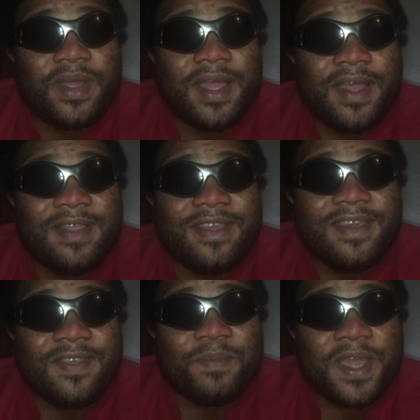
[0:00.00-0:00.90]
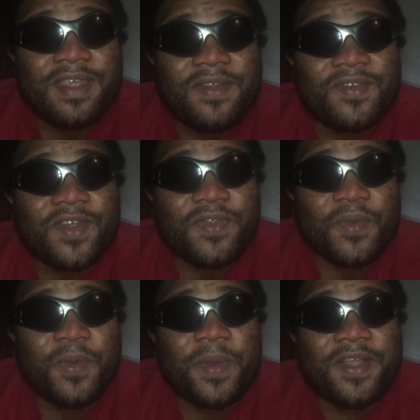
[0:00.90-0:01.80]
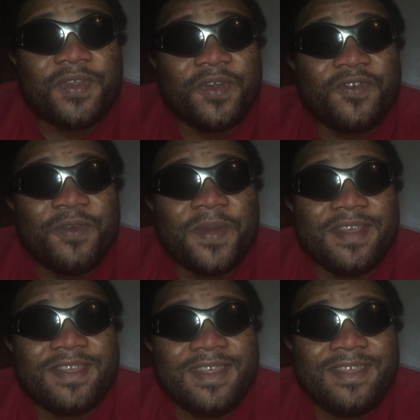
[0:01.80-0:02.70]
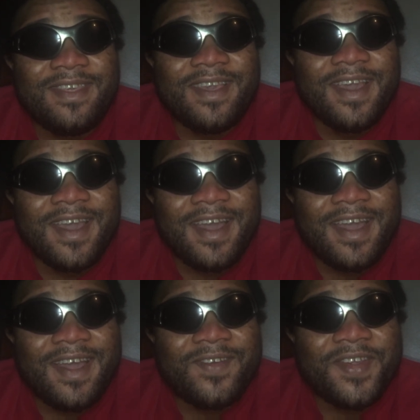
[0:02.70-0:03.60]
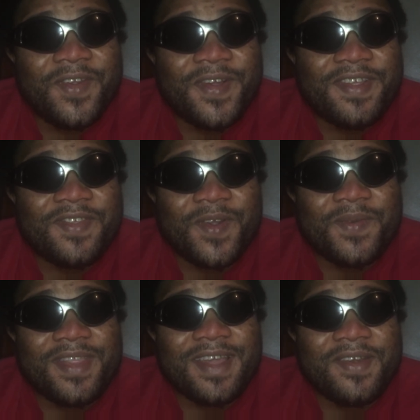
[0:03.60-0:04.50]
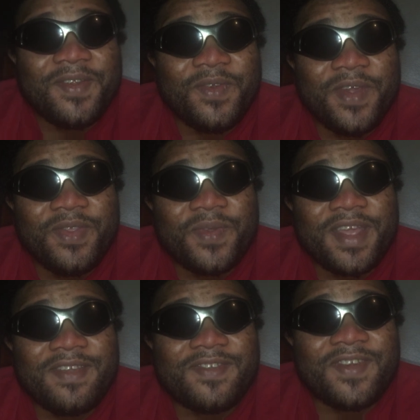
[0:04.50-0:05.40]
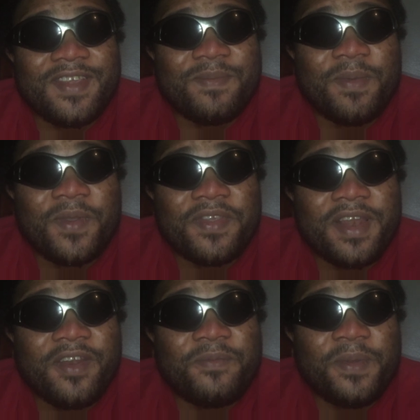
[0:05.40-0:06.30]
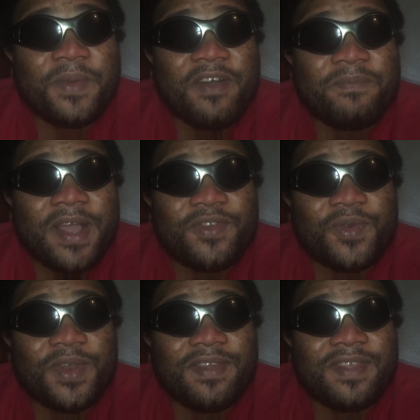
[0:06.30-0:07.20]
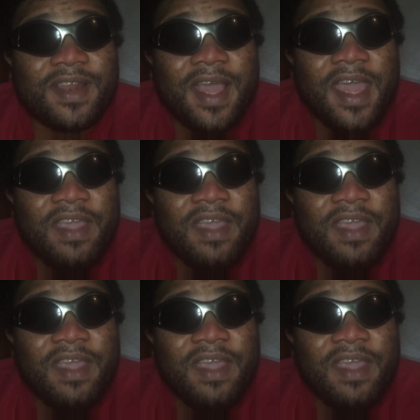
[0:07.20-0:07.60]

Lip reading: I think it's better you try to go back to your former city where you got this document and renew it without stress, man, because a lot of people have passed through this thing.